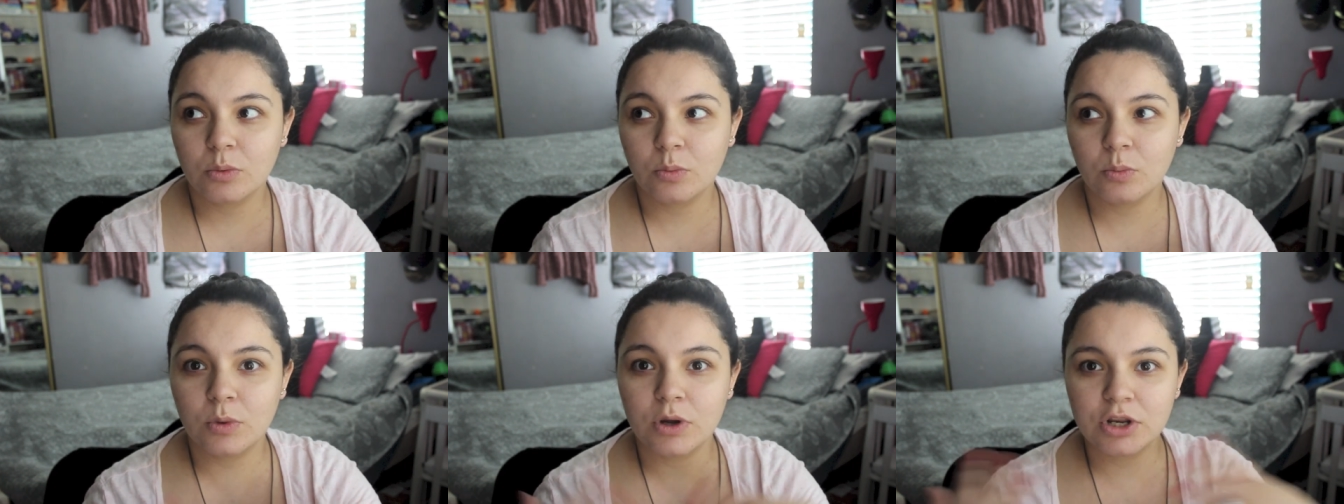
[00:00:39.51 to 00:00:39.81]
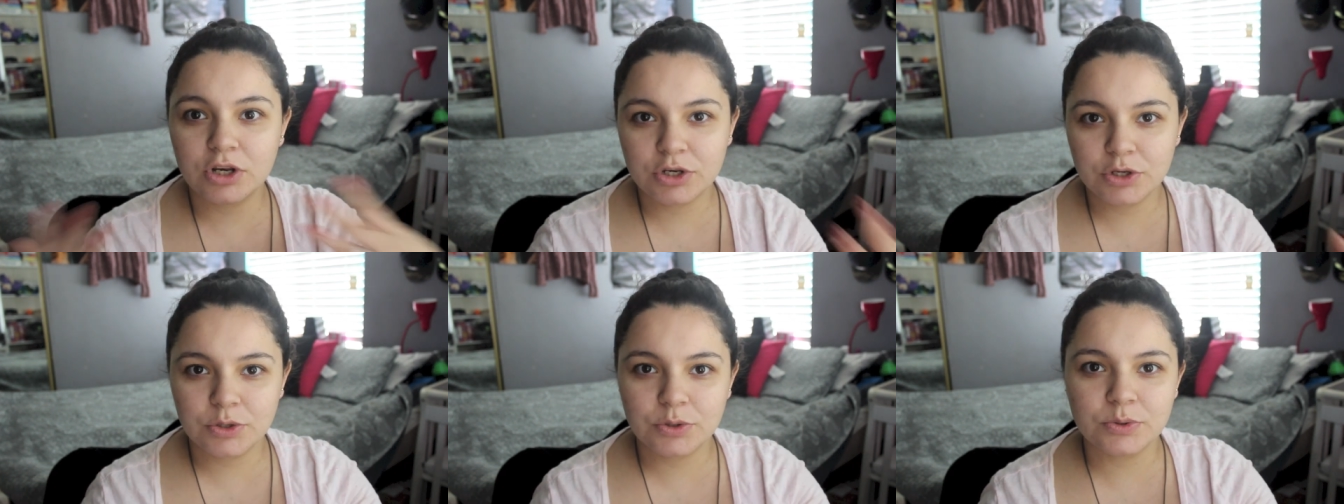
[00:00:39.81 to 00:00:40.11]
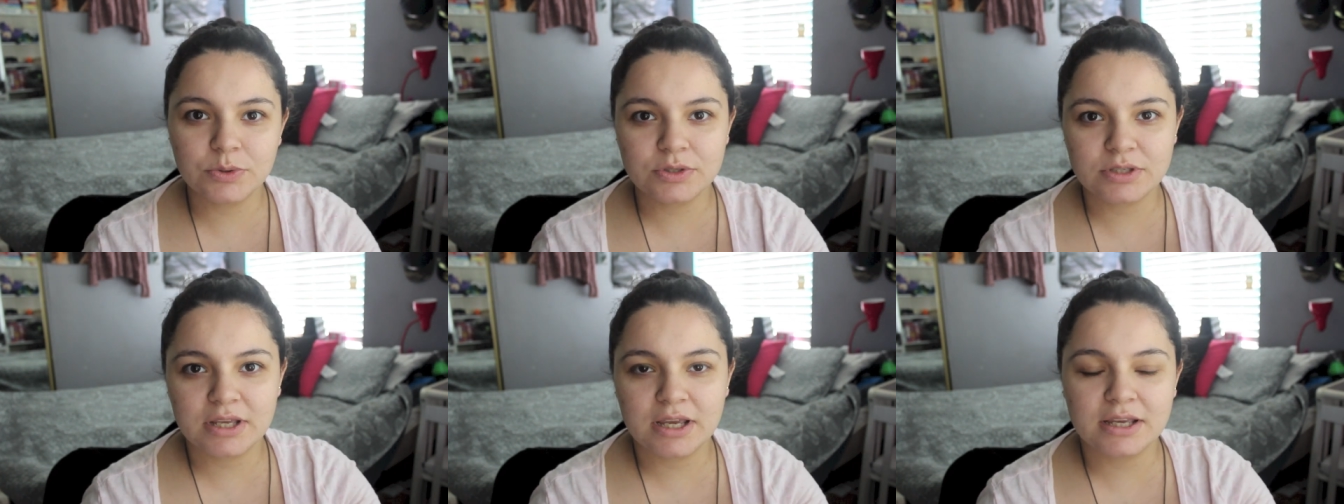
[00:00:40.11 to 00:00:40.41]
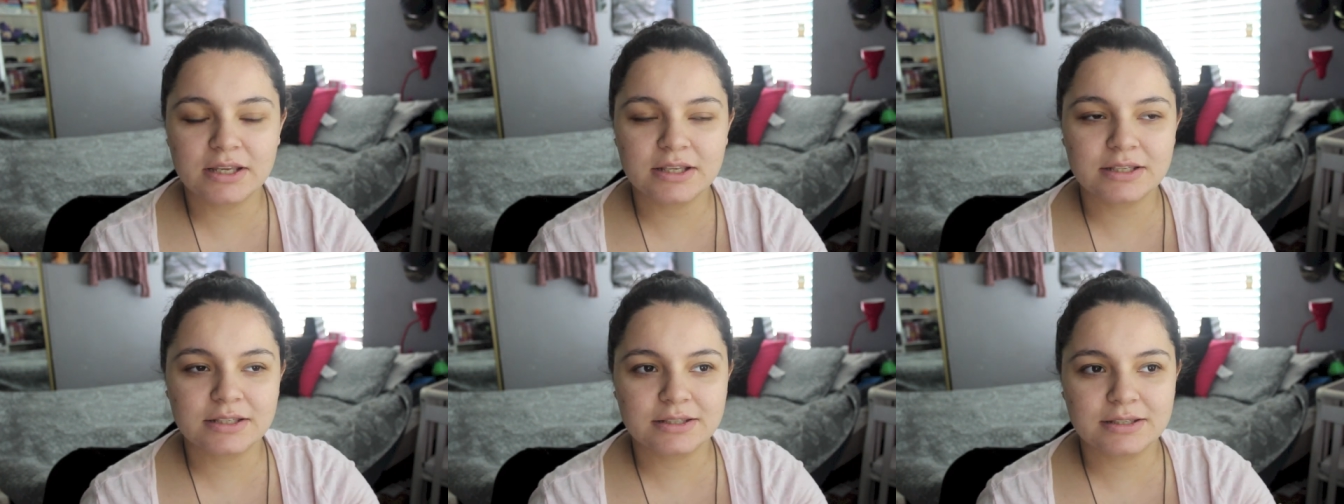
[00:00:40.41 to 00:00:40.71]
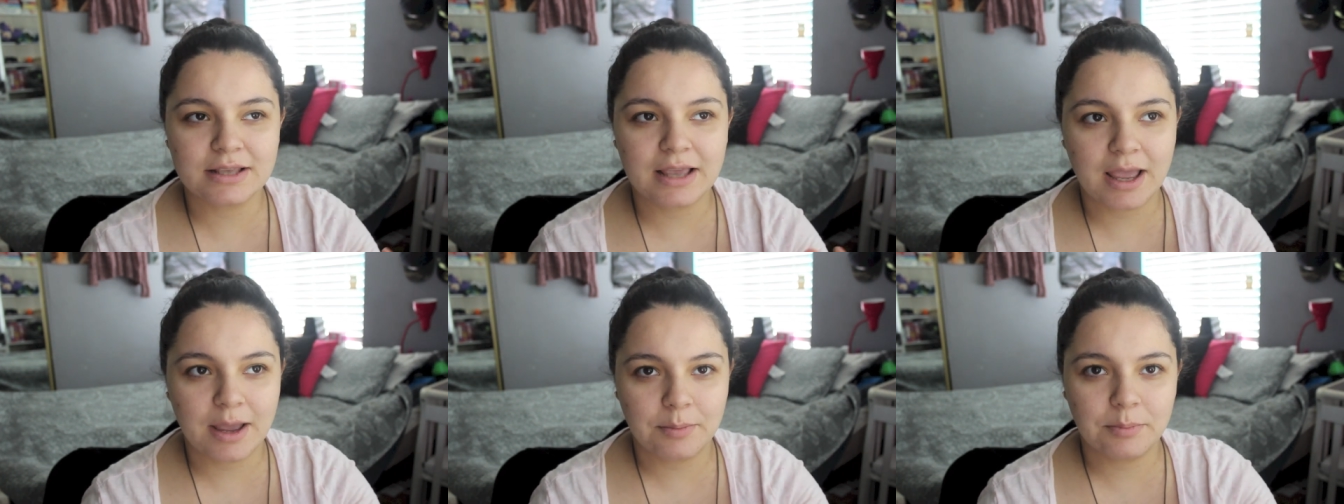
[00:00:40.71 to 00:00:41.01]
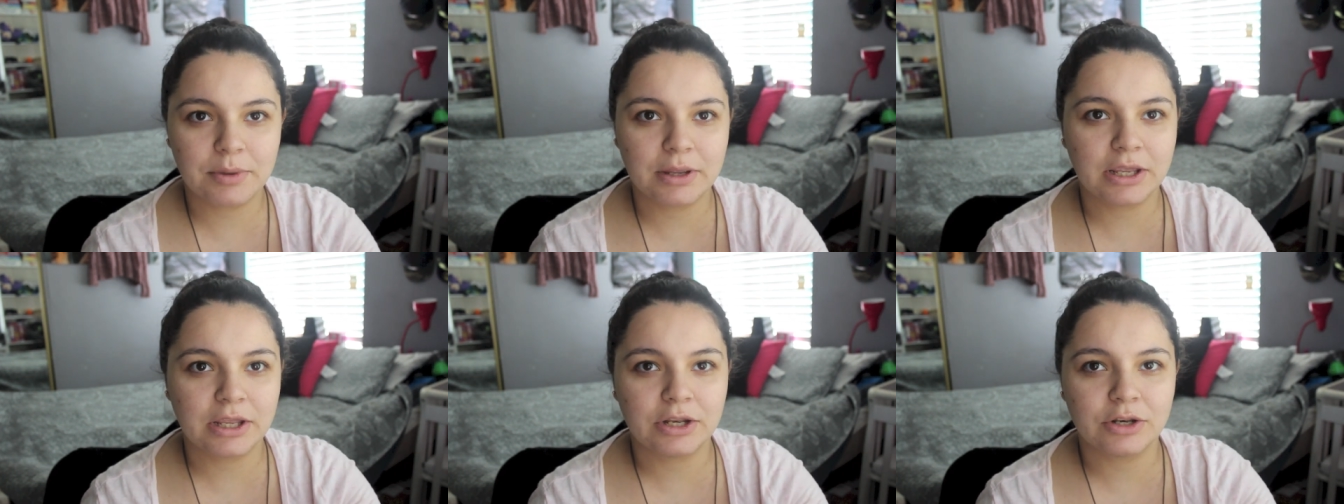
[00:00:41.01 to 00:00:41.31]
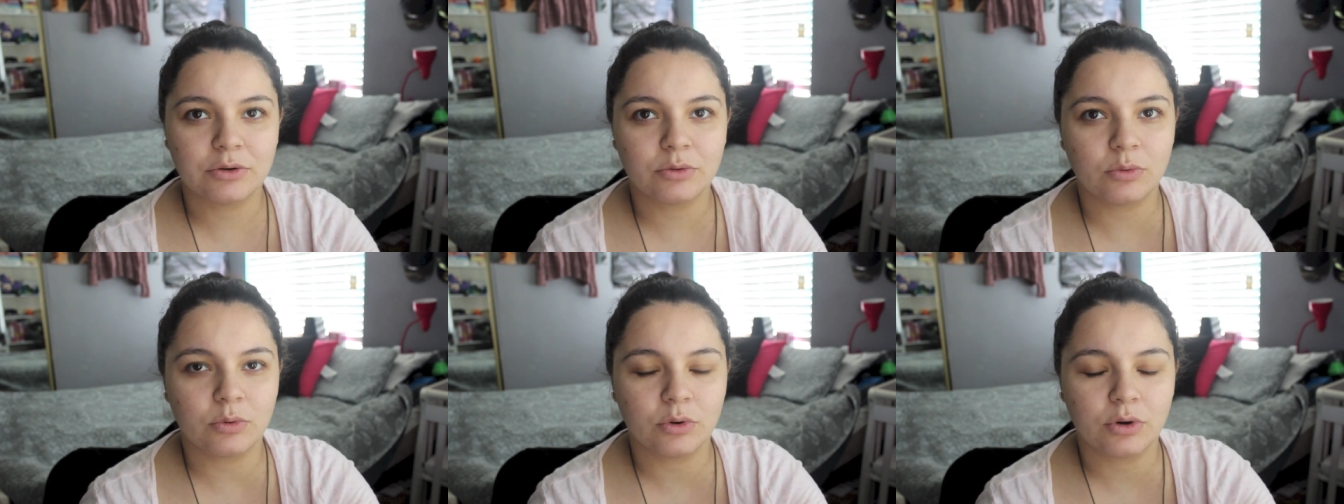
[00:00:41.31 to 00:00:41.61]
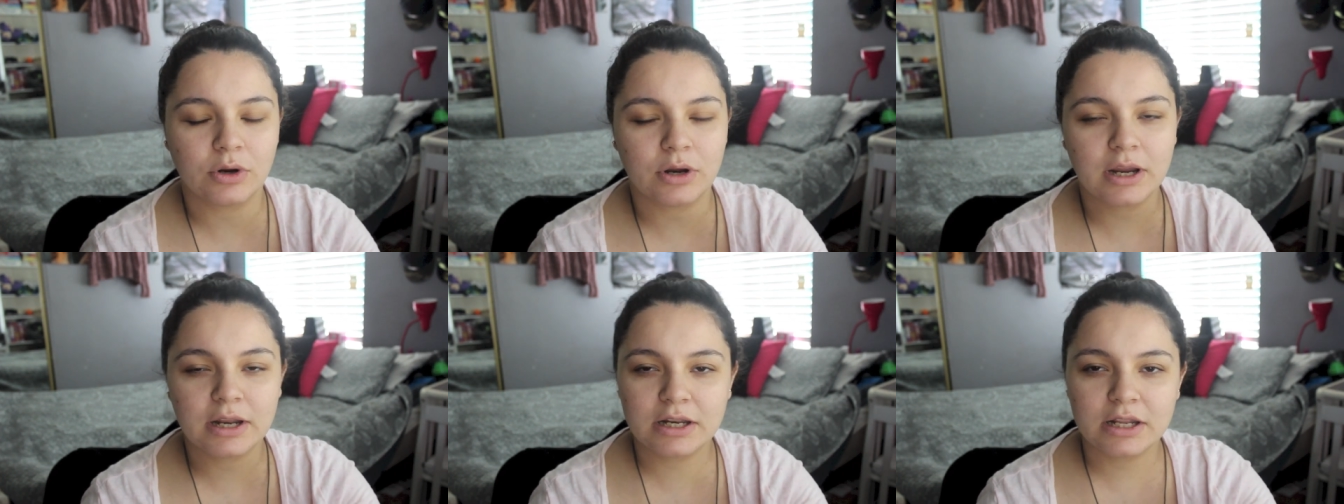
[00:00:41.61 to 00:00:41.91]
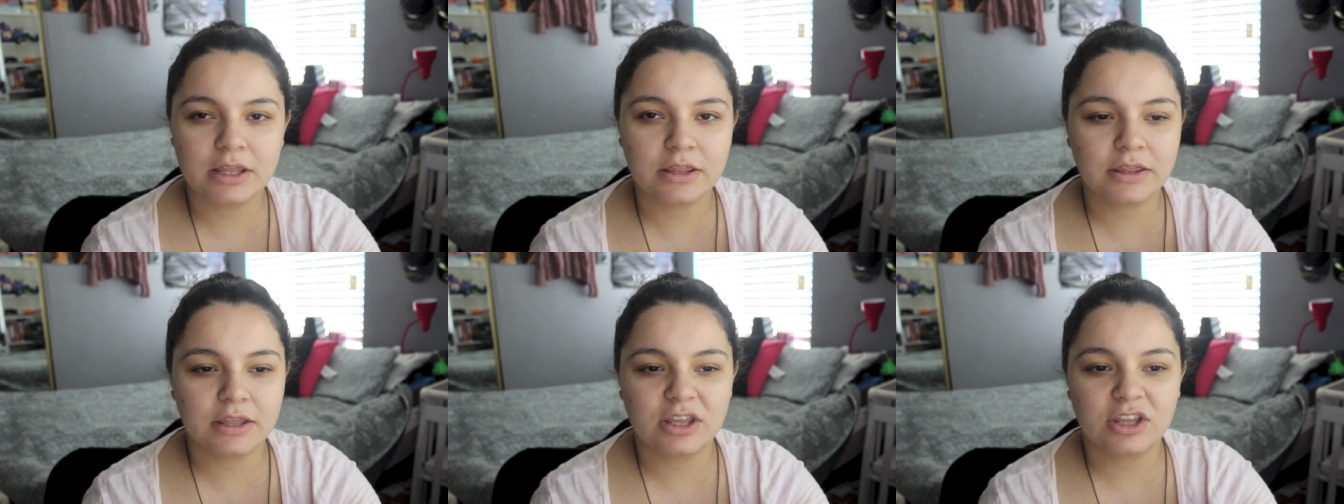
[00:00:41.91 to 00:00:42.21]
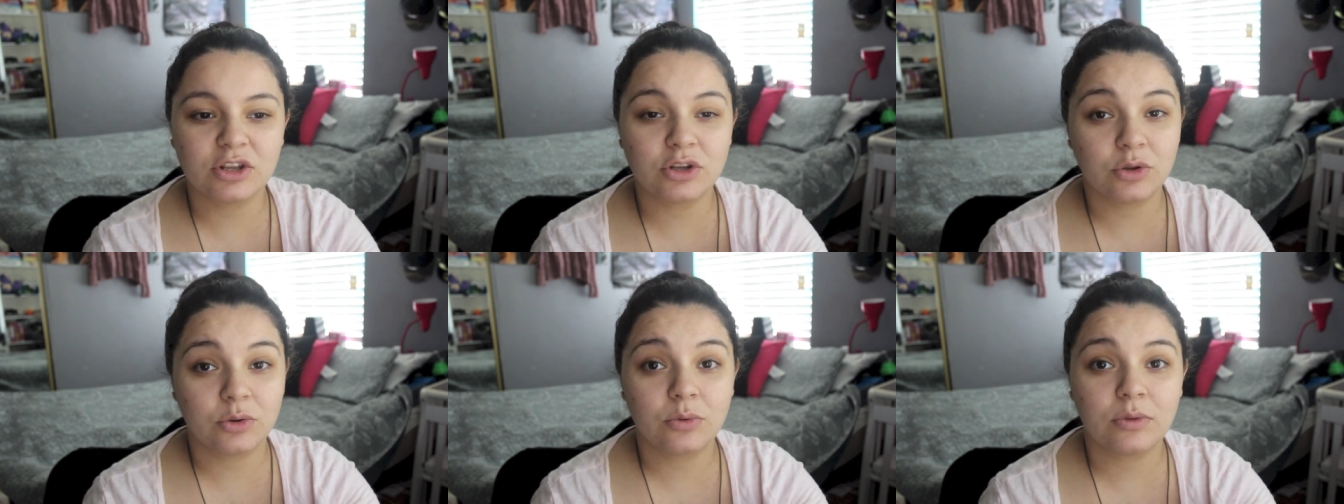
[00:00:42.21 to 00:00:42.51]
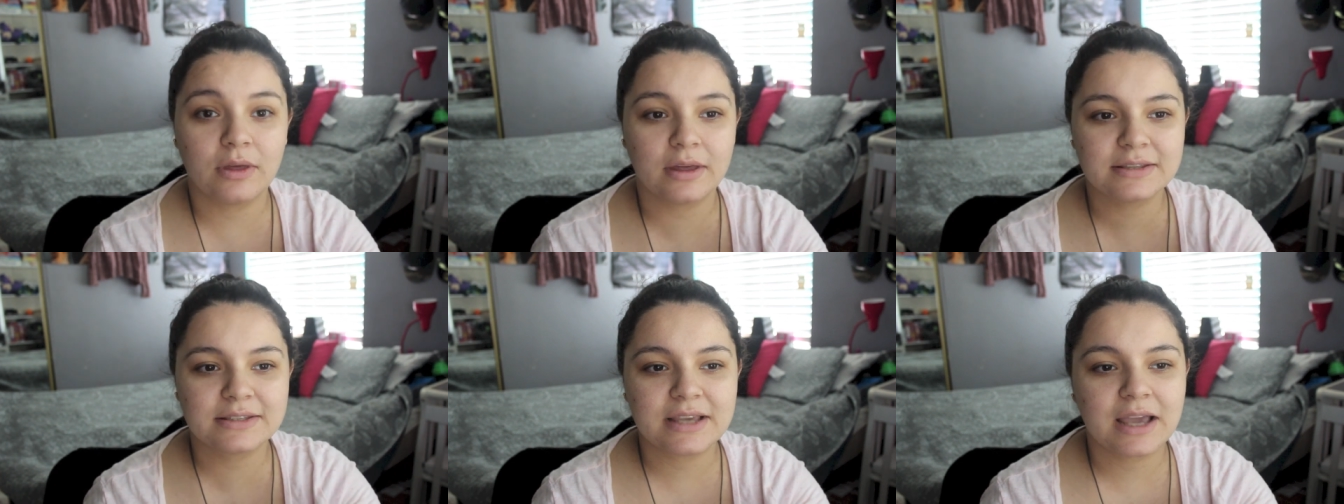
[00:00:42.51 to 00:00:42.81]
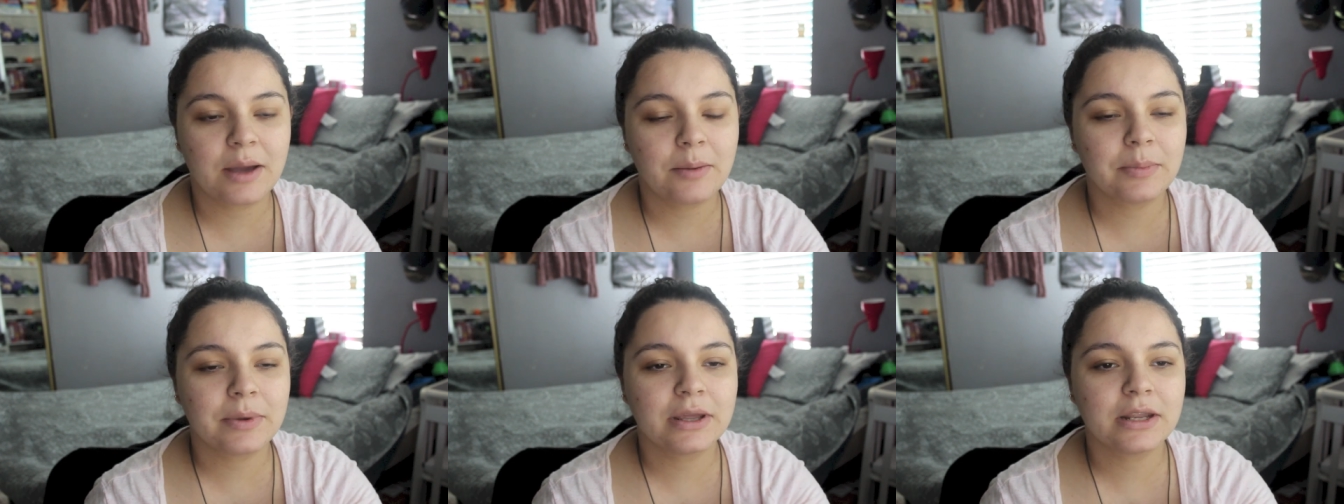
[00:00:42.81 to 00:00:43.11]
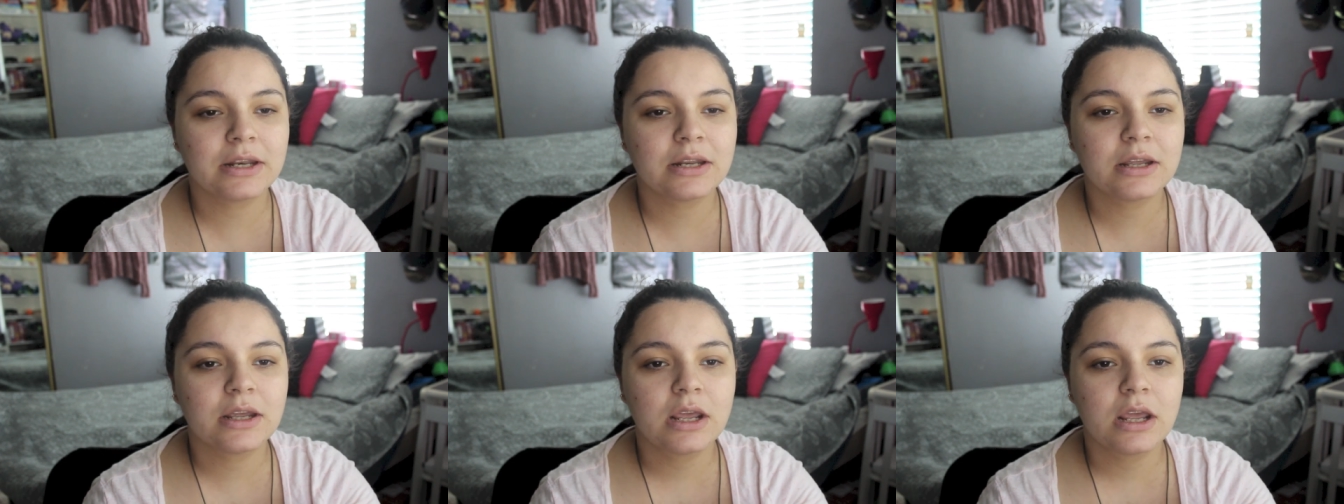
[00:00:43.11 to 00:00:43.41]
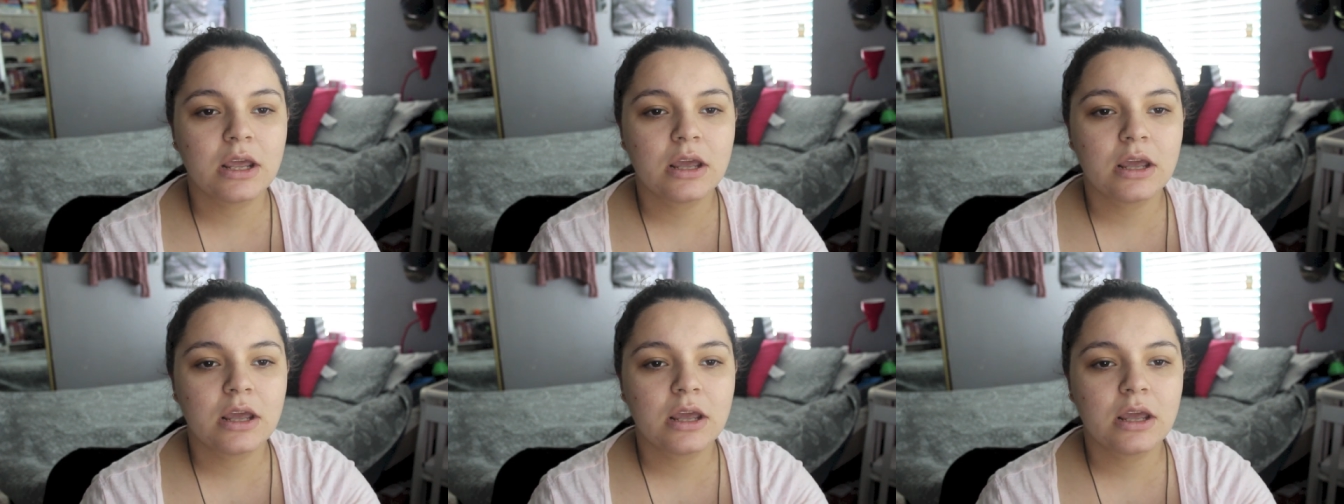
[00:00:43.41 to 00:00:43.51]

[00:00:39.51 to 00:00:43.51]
what news has happened or anything new that's happened